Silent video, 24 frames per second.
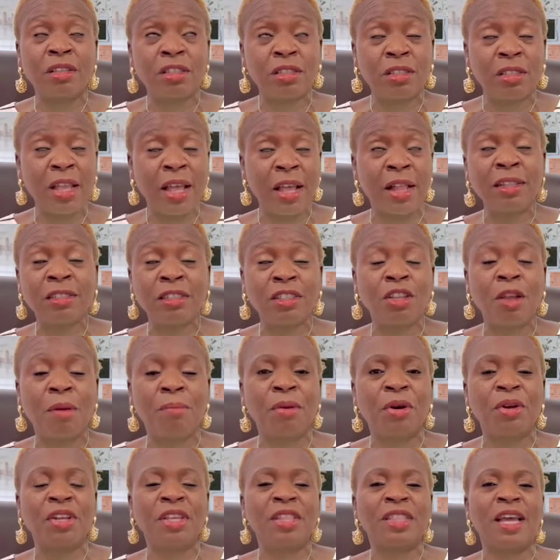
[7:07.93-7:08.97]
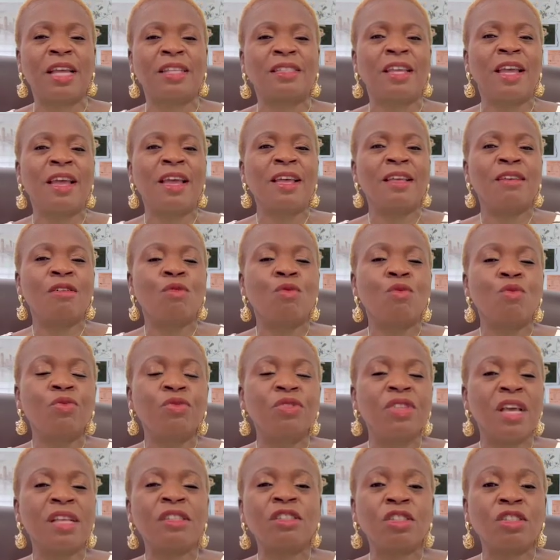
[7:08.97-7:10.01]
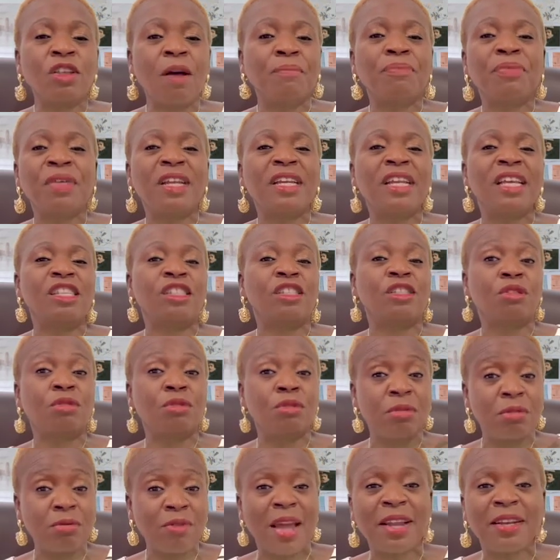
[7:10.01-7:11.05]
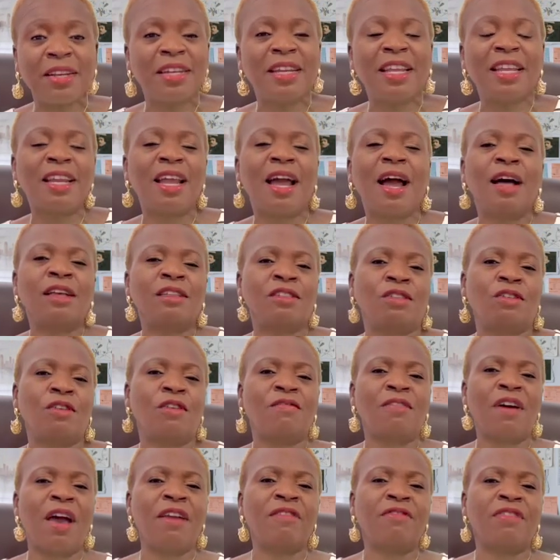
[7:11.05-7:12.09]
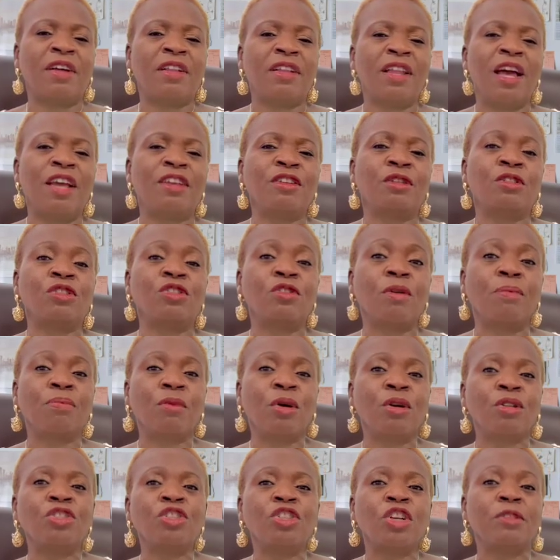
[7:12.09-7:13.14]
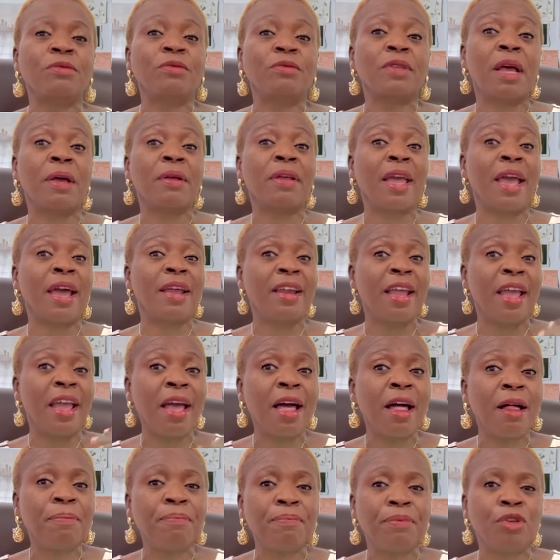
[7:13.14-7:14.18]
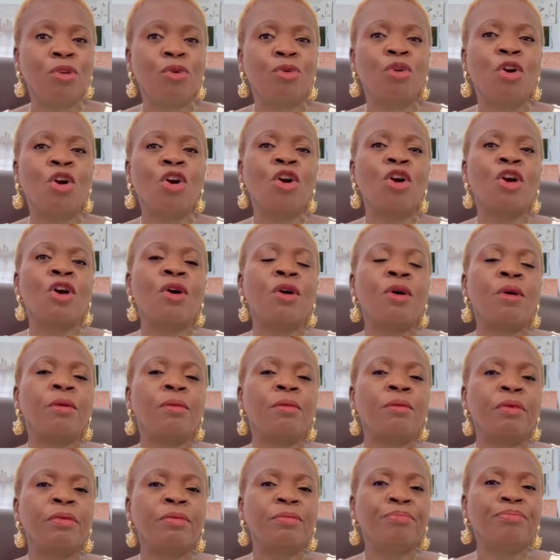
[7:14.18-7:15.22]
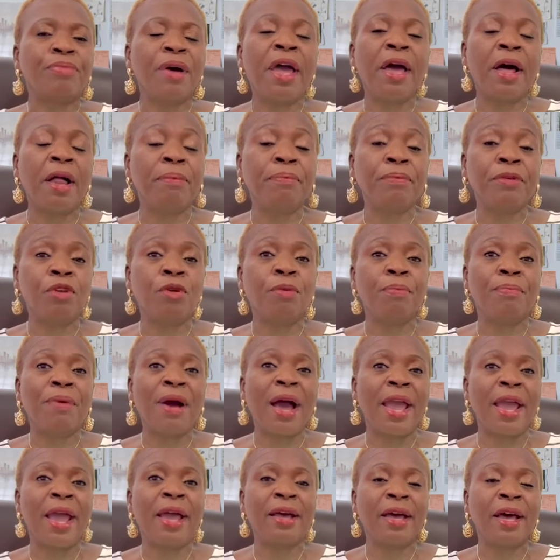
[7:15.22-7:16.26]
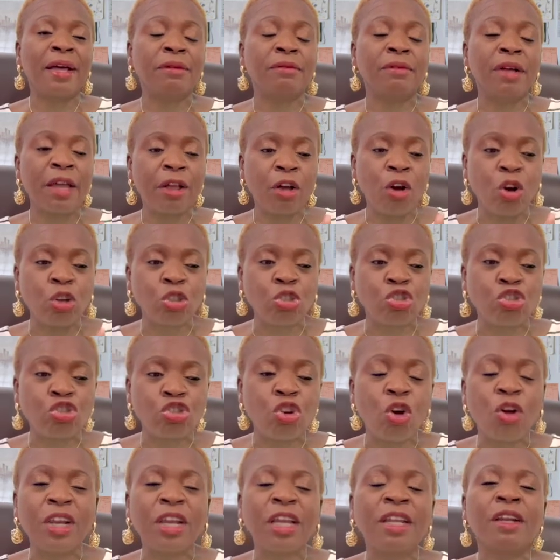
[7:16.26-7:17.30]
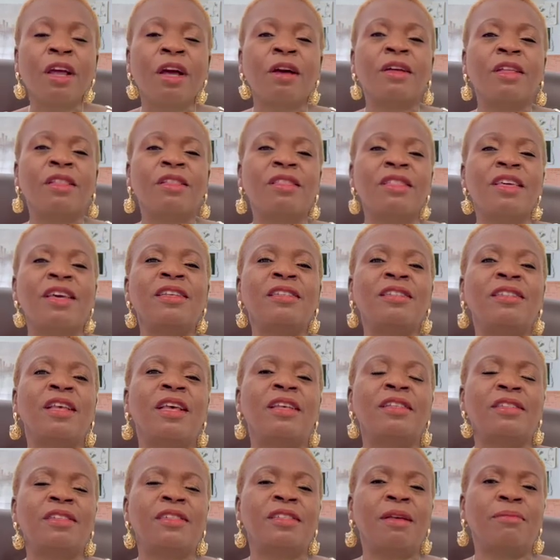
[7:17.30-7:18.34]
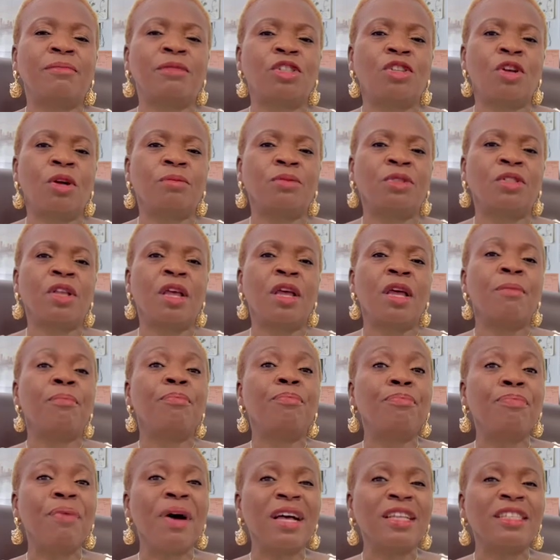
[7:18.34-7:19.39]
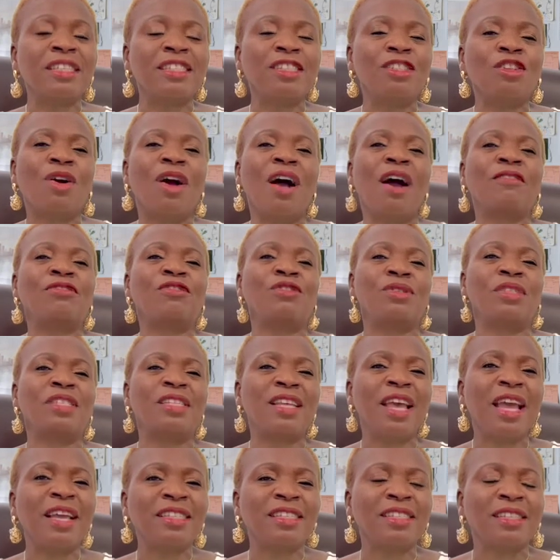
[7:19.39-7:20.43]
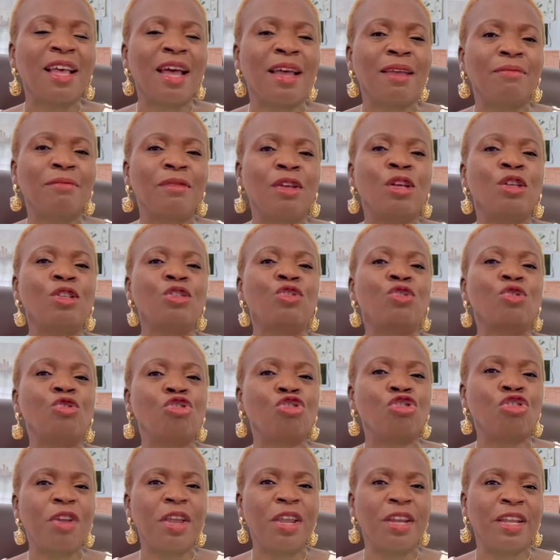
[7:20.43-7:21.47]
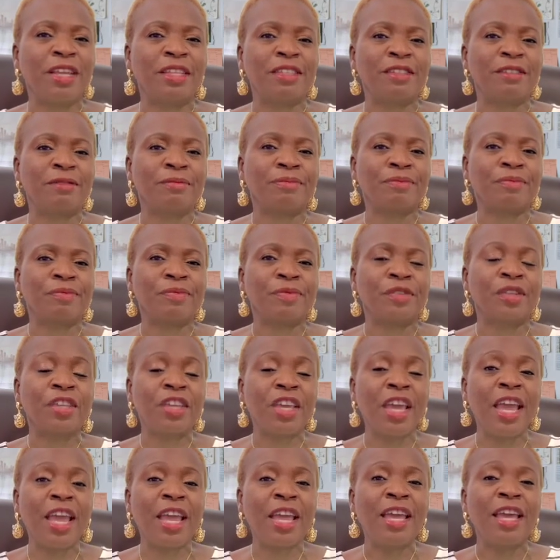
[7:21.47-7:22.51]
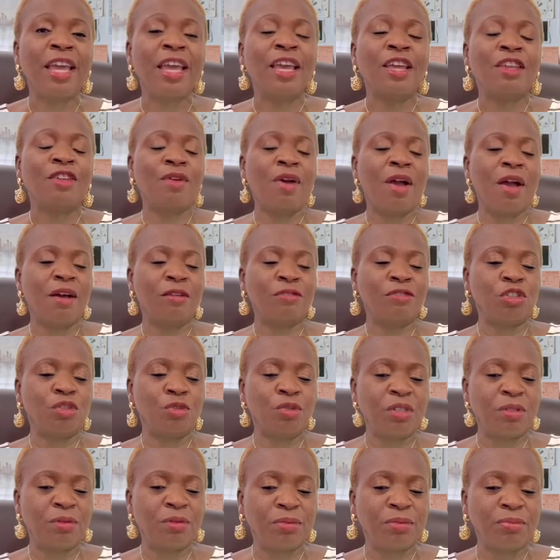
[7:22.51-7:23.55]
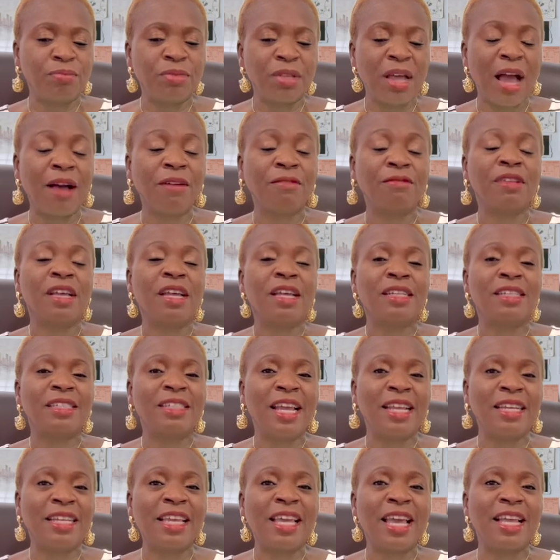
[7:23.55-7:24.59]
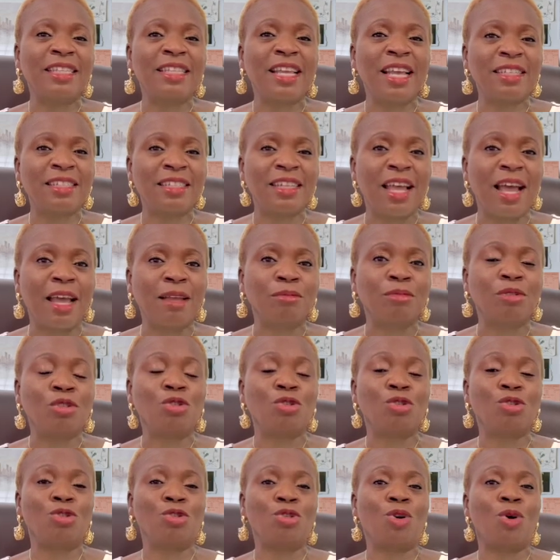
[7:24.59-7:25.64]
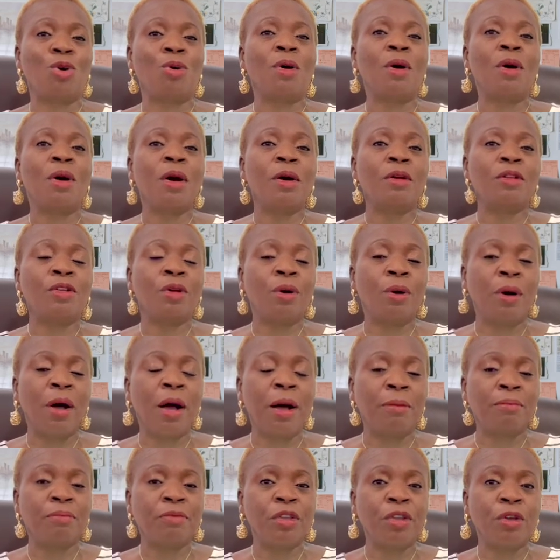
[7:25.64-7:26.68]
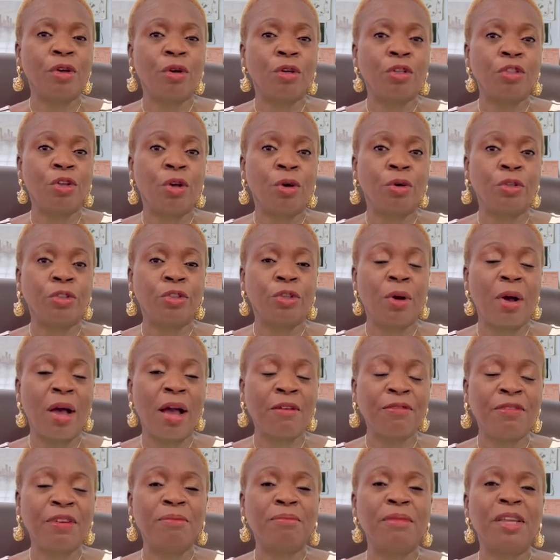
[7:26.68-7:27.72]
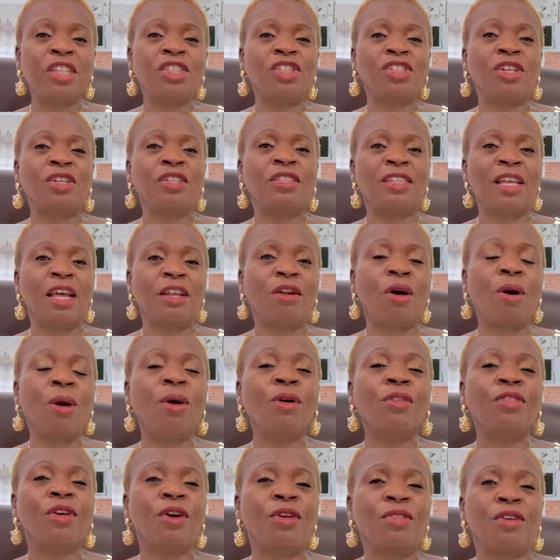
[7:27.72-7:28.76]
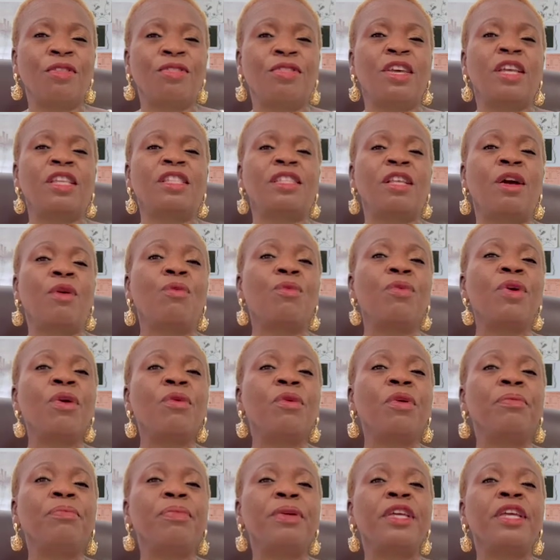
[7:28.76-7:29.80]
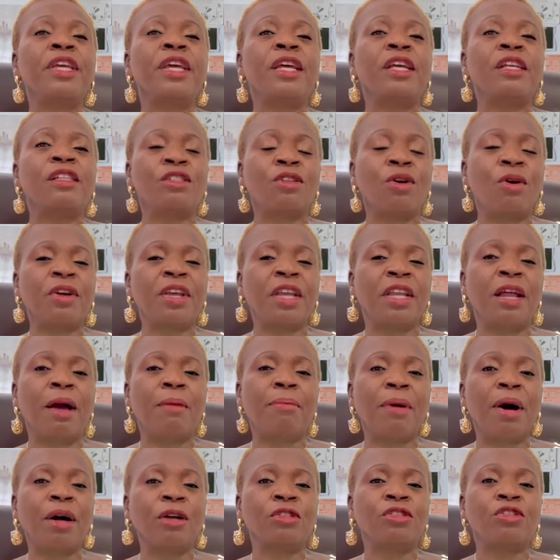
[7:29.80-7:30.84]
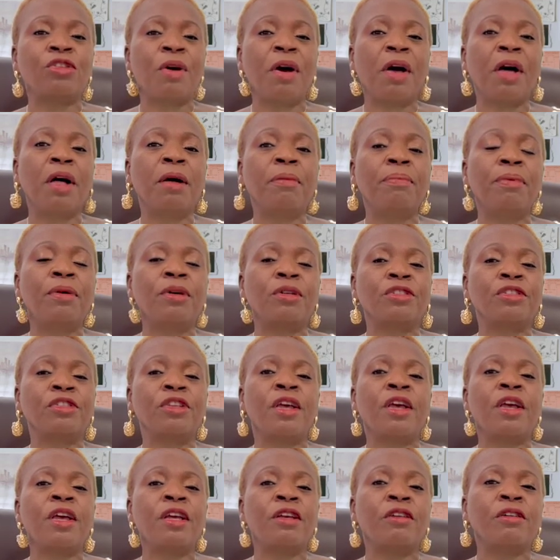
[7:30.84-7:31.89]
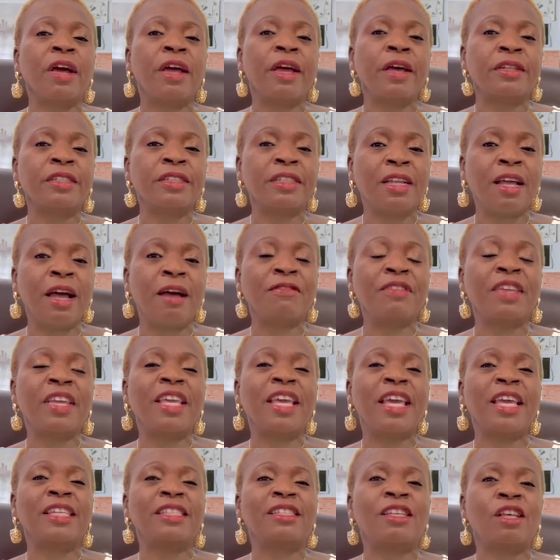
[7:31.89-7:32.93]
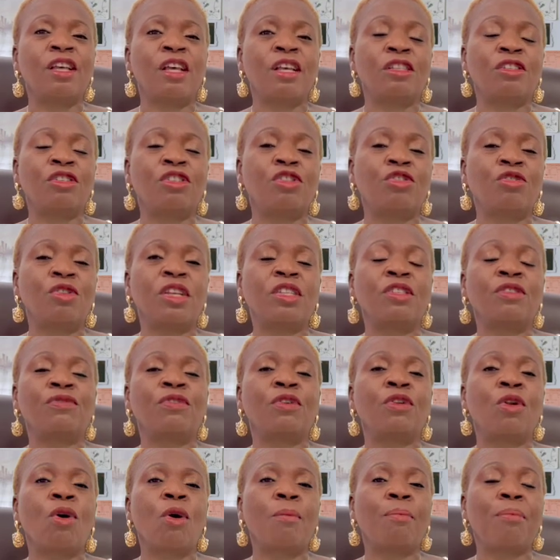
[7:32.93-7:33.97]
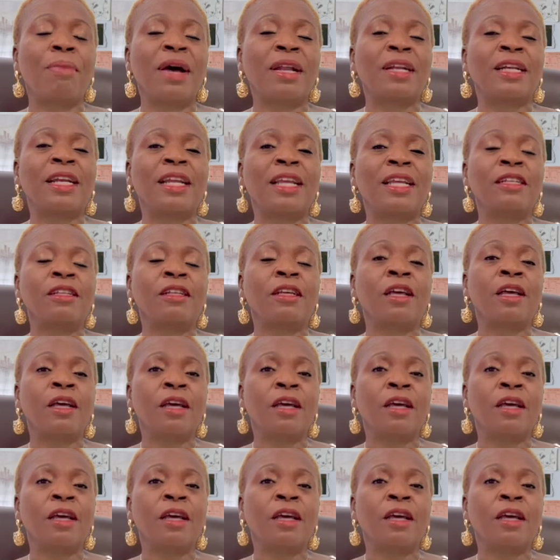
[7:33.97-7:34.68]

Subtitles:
tells your body that there's something is threatening our survival, and your subconscious mind can help you by controlling these symptoms. But you have to take time to train it. Okay, you have to have dedicated time to do your affirmations and all the other things that we will be talking about to help us navigate a stressful or battling